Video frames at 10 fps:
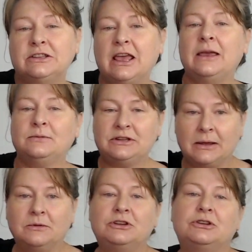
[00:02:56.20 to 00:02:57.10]
keep
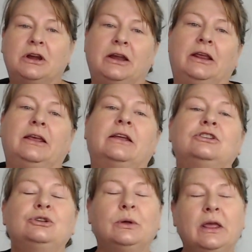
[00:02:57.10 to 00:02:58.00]
demonstrating and
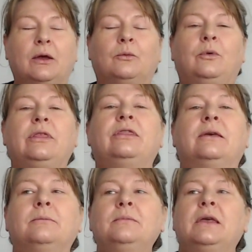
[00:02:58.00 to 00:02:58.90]
doing it with
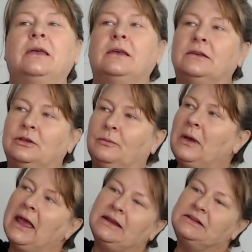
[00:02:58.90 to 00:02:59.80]
them. You're
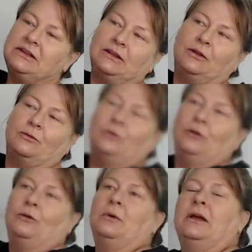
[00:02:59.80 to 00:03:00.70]
painting the
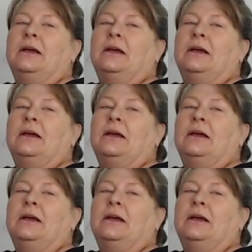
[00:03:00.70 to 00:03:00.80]
room,